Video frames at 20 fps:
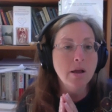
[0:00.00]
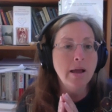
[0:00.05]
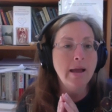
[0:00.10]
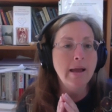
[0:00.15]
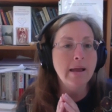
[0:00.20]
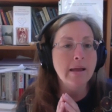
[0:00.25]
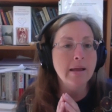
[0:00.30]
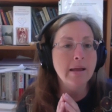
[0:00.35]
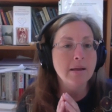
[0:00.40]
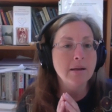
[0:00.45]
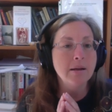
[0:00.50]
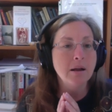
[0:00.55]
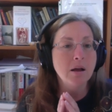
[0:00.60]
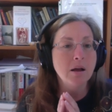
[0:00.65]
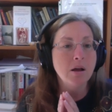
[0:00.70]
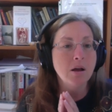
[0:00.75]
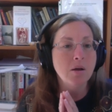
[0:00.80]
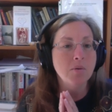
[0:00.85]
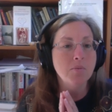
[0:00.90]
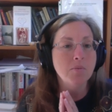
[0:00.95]
And
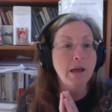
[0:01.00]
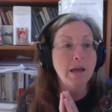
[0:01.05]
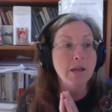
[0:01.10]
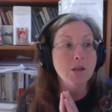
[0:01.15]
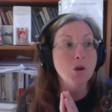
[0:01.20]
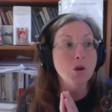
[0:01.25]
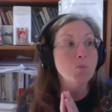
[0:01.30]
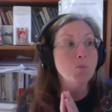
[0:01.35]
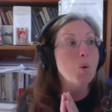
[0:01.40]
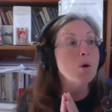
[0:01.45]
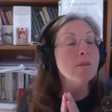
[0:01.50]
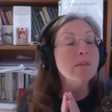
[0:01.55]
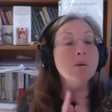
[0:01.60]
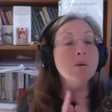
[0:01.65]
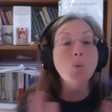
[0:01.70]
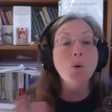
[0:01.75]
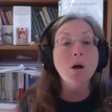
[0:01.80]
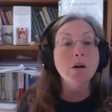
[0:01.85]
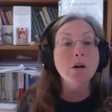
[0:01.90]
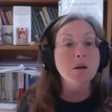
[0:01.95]
you're more
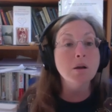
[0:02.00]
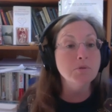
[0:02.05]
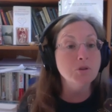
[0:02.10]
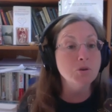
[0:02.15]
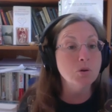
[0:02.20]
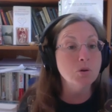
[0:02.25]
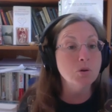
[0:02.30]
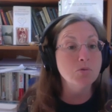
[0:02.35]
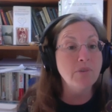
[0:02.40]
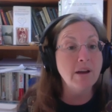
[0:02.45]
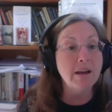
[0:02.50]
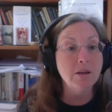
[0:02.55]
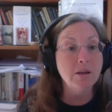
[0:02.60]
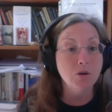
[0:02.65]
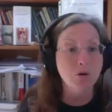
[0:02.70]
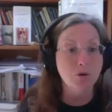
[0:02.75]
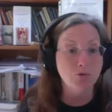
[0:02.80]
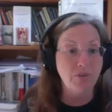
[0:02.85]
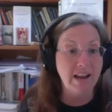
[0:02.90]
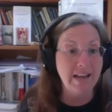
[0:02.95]
than welcome to invite
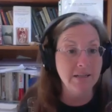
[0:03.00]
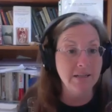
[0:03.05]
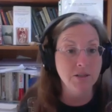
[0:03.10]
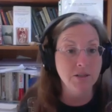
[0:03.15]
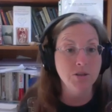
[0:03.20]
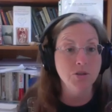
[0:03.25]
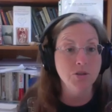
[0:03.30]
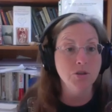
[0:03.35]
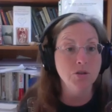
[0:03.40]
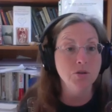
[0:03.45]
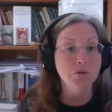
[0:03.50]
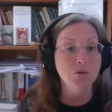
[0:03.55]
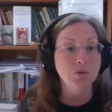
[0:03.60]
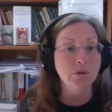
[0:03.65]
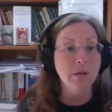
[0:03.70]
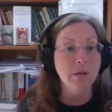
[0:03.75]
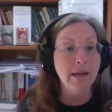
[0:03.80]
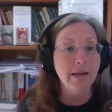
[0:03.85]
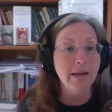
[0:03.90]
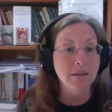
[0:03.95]
your friends to
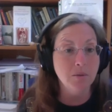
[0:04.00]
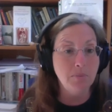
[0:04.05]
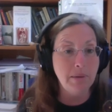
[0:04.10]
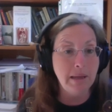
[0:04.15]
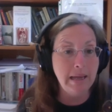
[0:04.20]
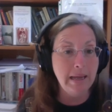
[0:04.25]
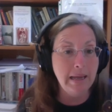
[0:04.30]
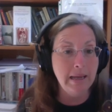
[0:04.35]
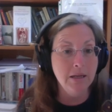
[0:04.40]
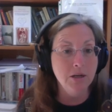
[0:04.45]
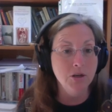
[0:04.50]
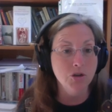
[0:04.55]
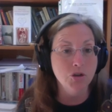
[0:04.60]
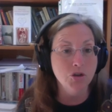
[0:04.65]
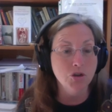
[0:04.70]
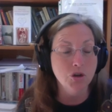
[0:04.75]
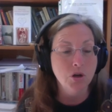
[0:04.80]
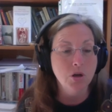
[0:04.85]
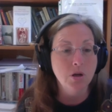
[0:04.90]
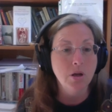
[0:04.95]
like the
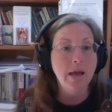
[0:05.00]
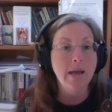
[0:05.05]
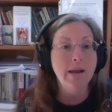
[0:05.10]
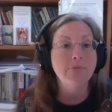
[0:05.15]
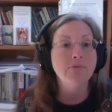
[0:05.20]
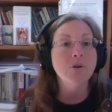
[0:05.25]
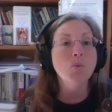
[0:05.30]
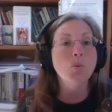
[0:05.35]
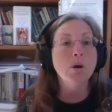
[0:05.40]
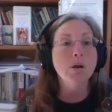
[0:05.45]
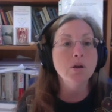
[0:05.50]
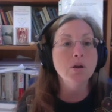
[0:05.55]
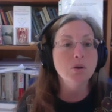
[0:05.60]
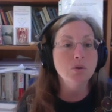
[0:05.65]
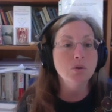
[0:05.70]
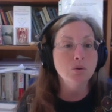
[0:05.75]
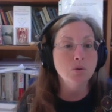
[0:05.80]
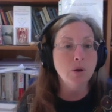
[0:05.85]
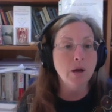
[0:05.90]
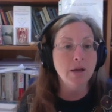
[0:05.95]
page. Everyone
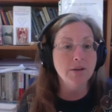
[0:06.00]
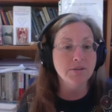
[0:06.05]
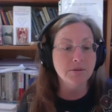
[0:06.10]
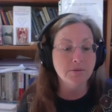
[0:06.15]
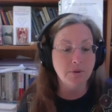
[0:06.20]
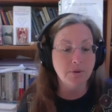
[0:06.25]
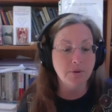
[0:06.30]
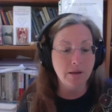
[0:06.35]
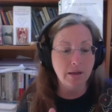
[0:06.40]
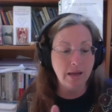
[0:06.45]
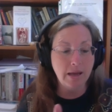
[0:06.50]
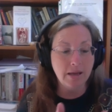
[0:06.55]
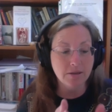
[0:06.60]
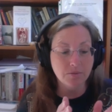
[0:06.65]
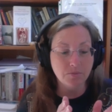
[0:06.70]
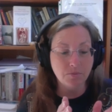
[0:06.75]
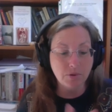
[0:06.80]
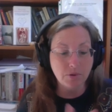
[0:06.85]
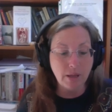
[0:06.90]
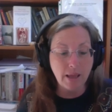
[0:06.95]
who has
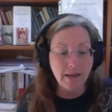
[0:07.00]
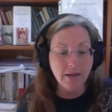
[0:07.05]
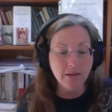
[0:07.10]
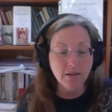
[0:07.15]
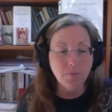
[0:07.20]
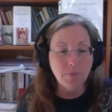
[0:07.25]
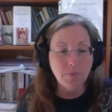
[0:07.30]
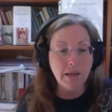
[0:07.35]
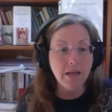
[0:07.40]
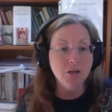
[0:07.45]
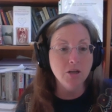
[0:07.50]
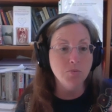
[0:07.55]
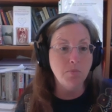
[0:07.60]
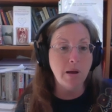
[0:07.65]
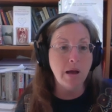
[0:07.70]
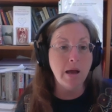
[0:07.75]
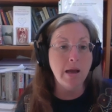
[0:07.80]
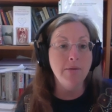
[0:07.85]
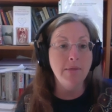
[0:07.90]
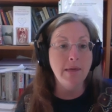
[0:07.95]
liked the page
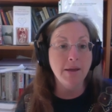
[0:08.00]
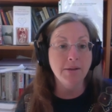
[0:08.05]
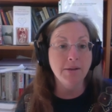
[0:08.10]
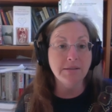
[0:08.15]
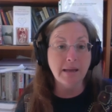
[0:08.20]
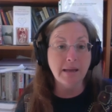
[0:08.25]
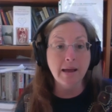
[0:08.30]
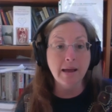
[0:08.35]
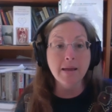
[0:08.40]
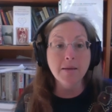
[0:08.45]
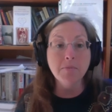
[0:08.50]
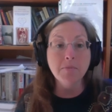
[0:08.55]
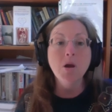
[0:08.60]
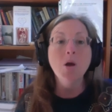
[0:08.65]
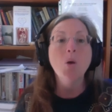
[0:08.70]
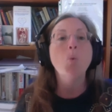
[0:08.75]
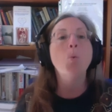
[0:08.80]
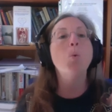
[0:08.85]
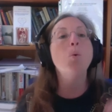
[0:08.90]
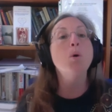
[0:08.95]
by that time
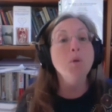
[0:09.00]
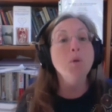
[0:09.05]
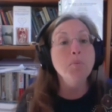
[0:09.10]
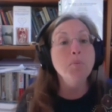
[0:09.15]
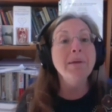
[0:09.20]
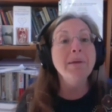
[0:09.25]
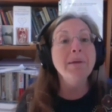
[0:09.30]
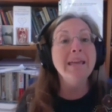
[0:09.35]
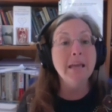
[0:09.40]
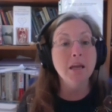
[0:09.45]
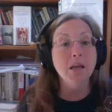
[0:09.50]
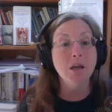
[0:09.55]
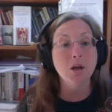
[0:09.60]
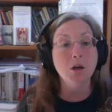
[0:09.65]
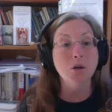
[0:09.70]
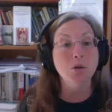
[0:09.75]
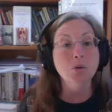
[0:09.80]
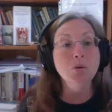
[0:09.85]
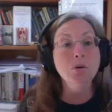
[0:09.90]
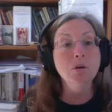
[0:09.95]
will be
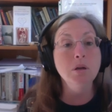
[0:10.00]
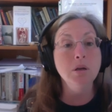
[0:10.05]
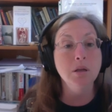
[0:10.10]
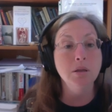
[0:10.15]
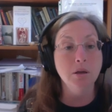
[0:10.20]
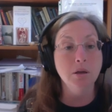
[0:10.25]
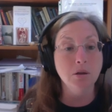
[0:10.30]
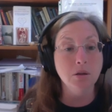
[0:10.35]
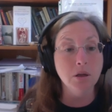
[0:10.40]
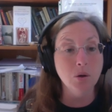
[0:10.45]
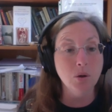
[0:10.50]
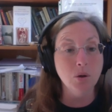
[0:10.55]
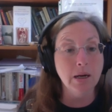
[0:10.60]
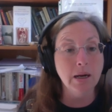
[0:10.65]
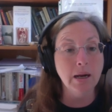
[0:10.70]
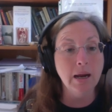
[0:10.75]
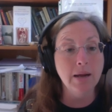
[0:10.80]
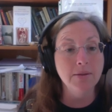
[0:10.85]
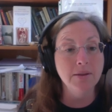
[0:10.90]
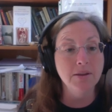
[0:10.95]
included in the
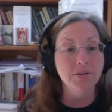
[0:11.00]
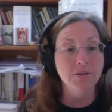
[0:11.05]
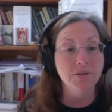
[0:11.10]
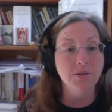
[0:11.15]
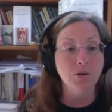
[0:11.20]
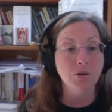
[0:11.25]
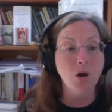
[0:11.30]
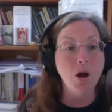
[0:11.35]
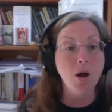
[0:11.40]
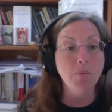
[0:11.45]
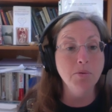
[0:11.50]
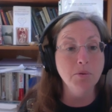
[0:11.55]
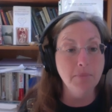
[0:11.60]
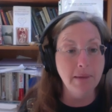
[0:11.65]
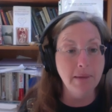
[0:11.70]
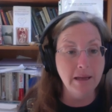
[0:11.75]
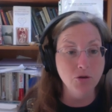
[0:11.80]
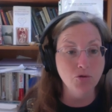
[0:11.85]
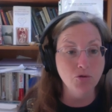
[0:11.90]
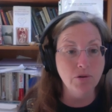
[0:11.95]
clearing, and this is
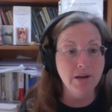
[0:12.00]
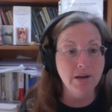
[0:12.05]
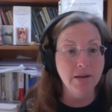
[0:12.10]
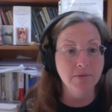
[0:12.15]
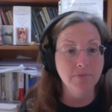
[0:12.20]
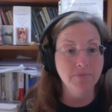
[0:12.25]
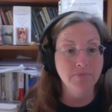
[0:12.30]
complimentary.